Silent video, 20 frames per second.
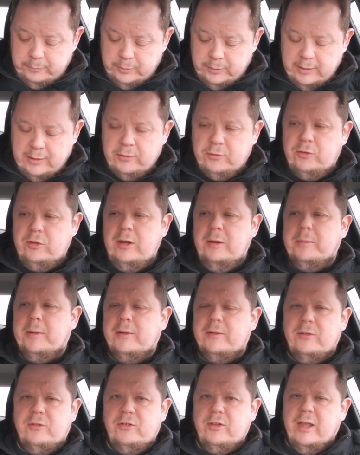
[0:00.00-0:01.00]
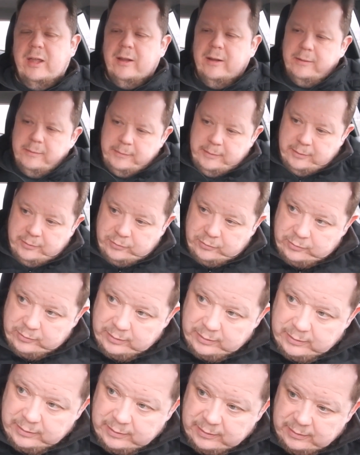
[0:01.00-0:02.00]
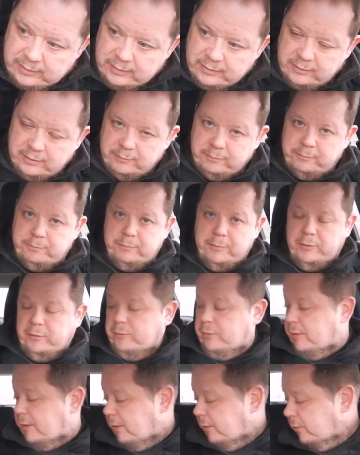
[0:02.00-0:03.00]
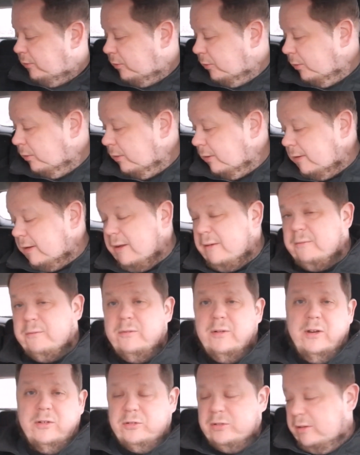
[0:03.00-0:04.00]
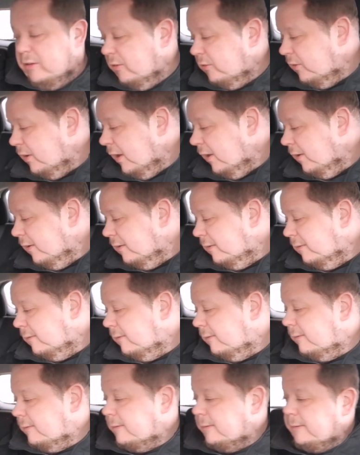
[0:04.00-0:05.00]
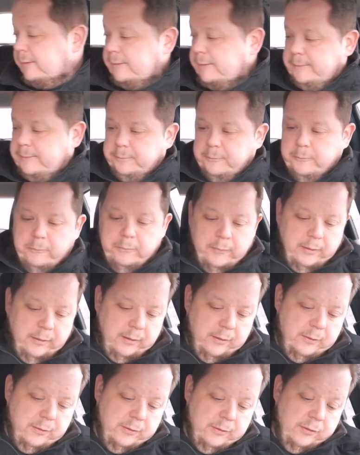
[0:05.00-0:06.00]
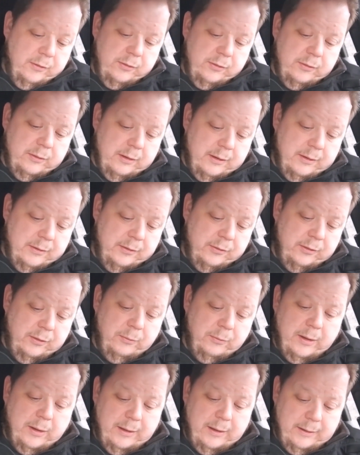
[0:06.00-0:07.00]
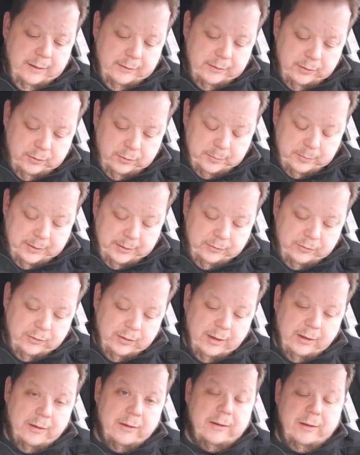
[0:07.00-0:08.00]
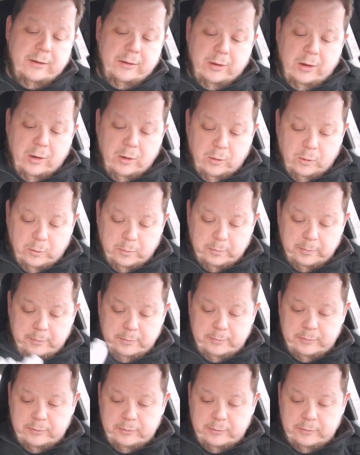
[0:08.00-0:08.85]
We're going to see about the salad because the ingredients don't look that fresh in the salad, which is honestly why I like to do my salad at home.